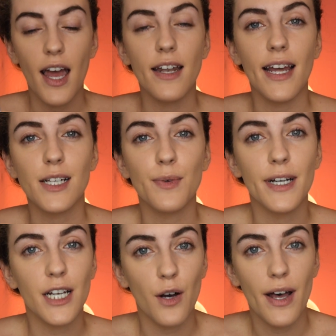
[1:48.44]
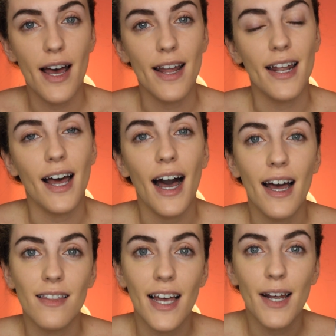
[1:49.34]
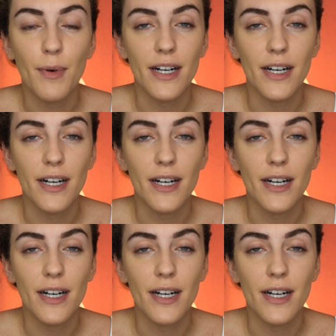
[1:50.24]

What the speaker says: Next, we're going to go ahead and highlight.